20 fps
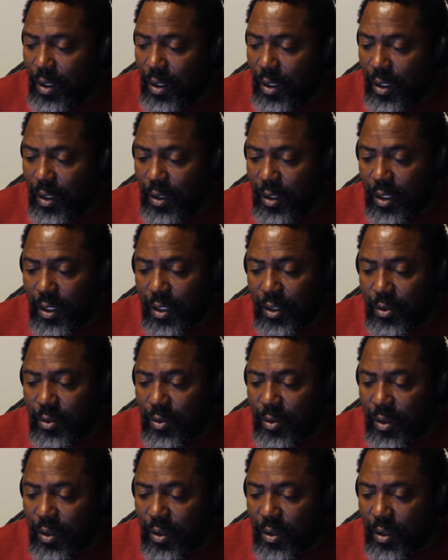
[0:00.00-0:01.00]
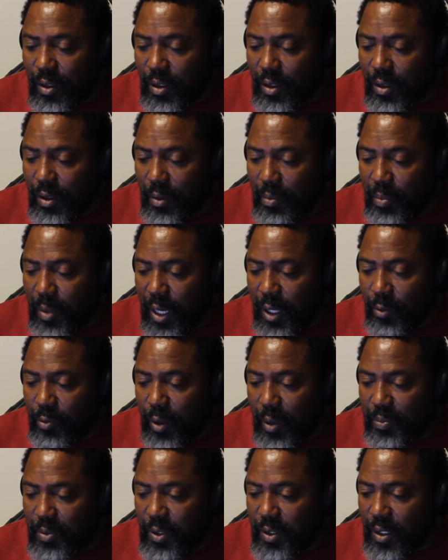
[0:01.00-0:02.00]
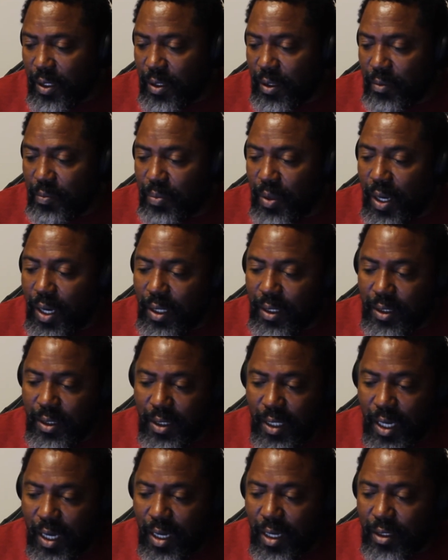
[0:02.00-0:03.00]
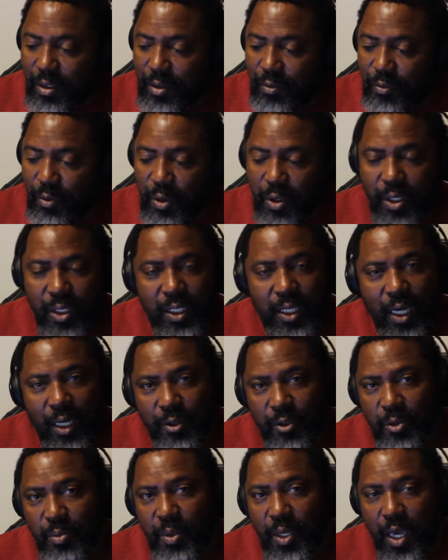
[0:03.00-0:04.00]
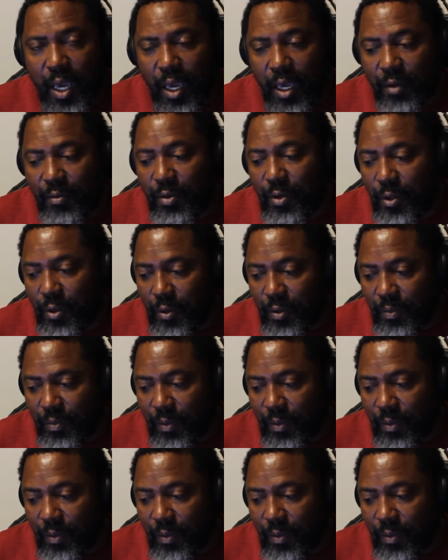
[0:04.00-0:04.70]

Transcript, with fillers: And then a bank representative apologized for the teller's behavior.